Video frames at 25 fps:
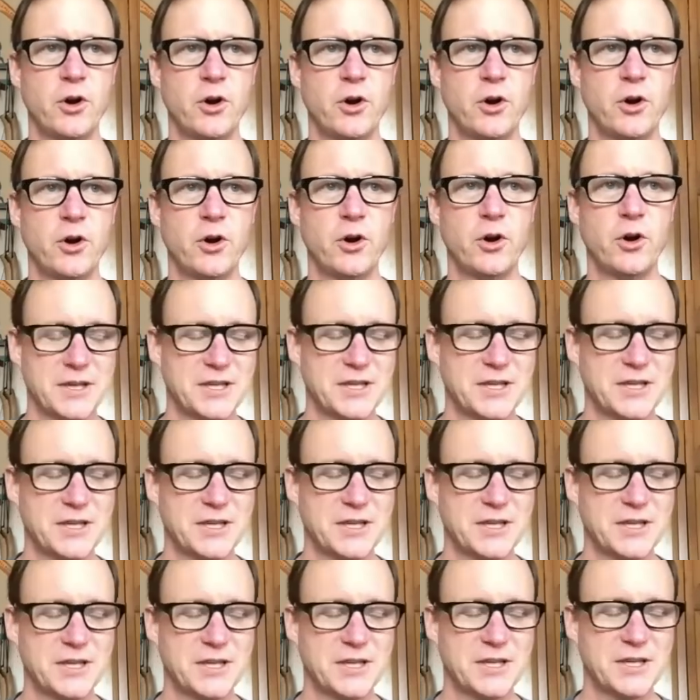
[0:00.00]
But the only
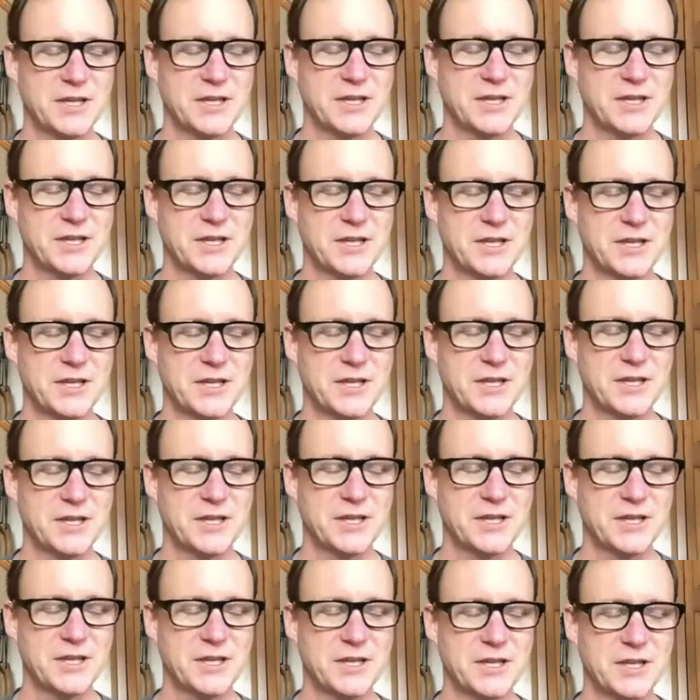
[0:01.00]
time I ever
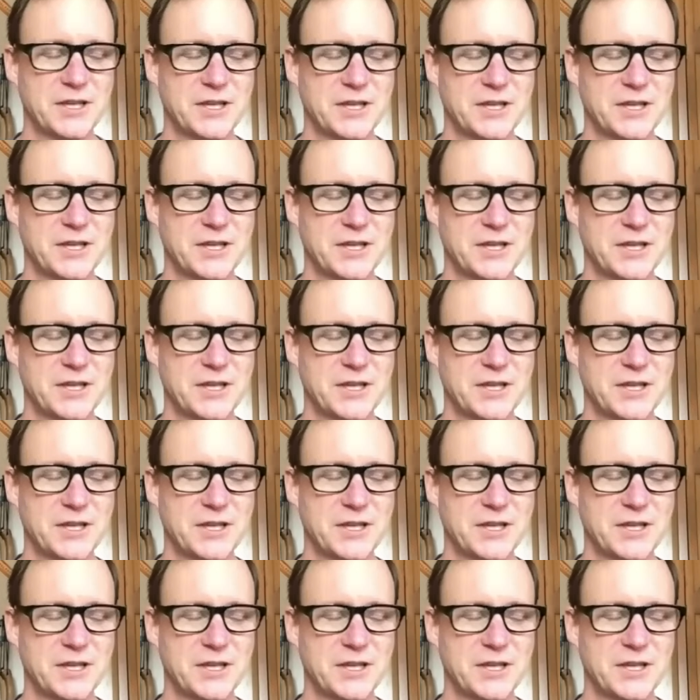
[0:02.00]
reviewed footage was